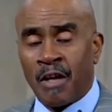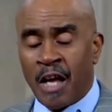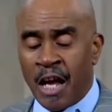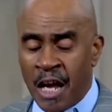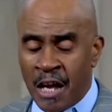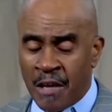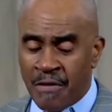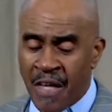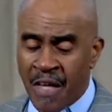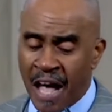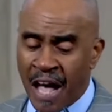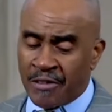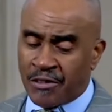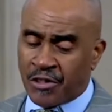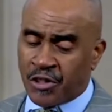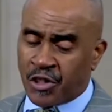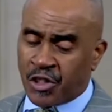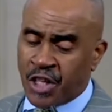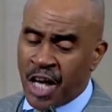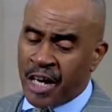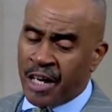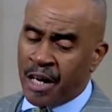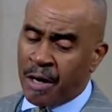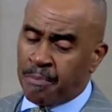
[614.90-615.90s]
he behold,
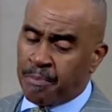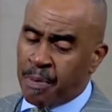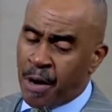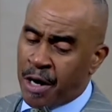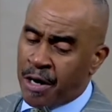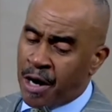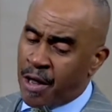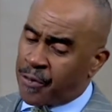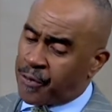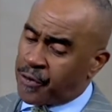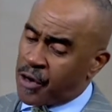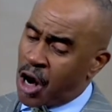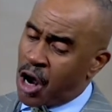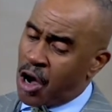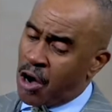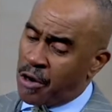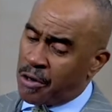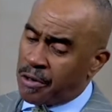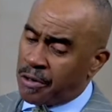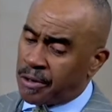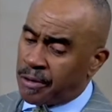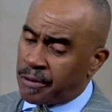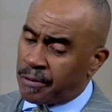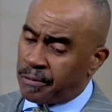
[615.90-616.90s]
sat upon the
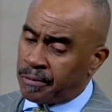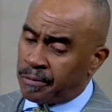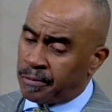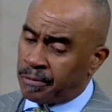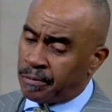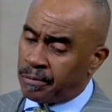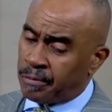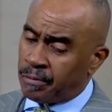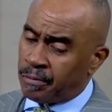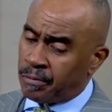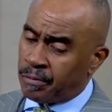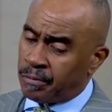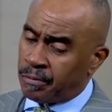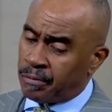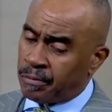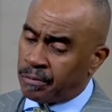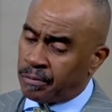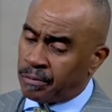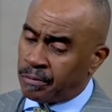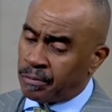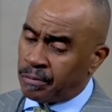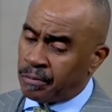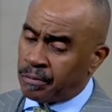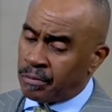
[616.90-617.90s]
throne, behold, I
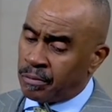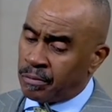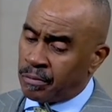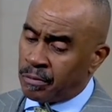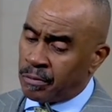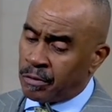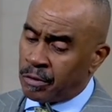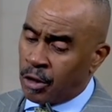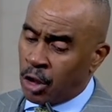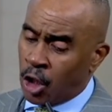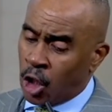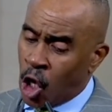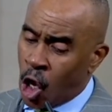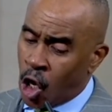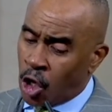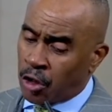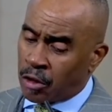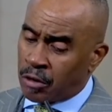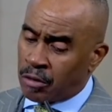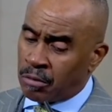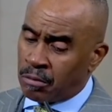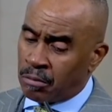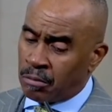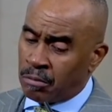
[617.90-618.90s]
make all things Look,
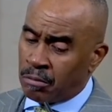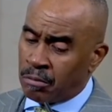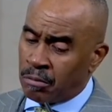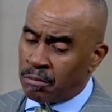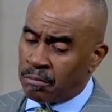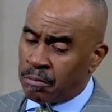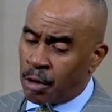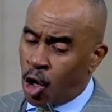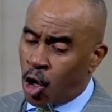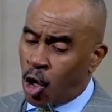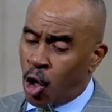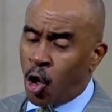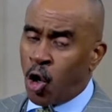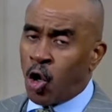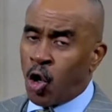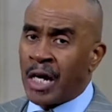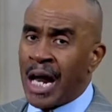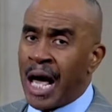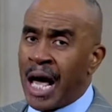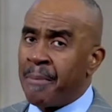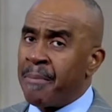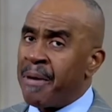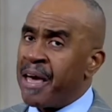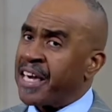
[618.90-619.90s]
new.
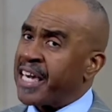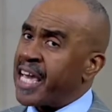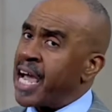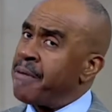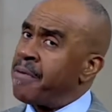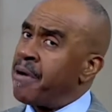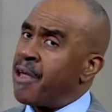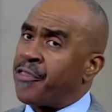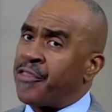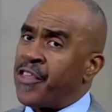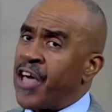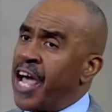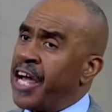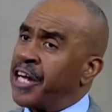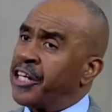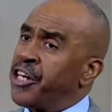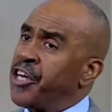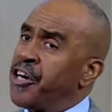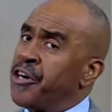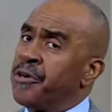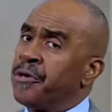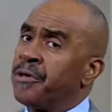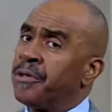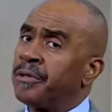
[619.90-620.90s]
Behold, I make
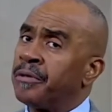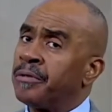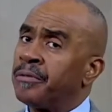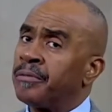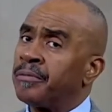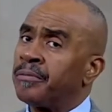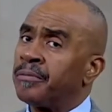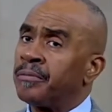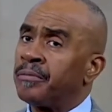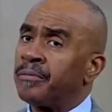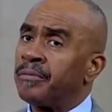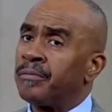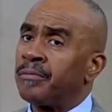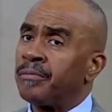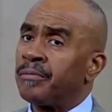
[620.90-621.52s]
everything new. And he said